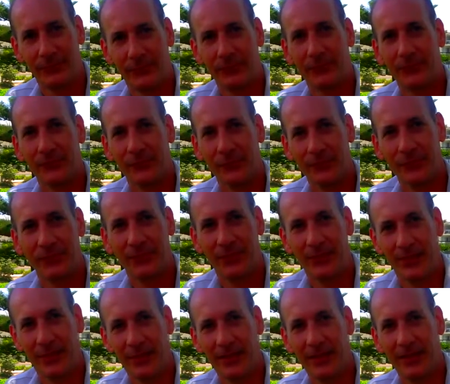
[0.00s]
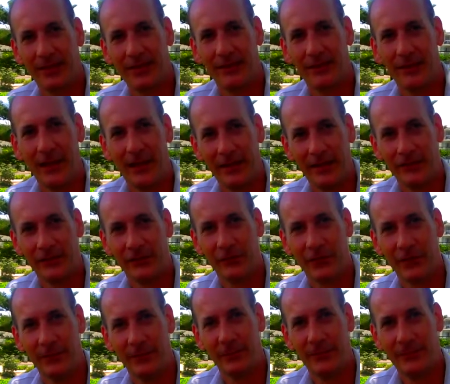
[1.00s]

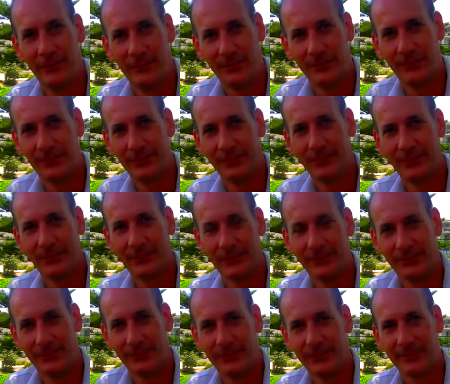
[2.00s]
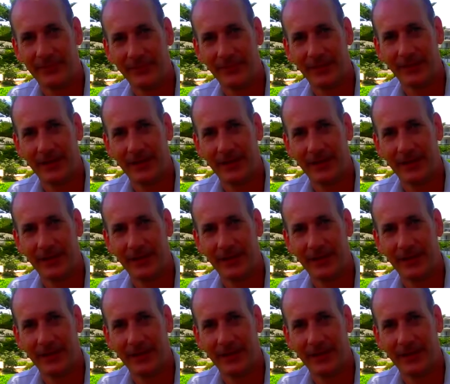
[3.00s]
restaurant here and take a bit of footage,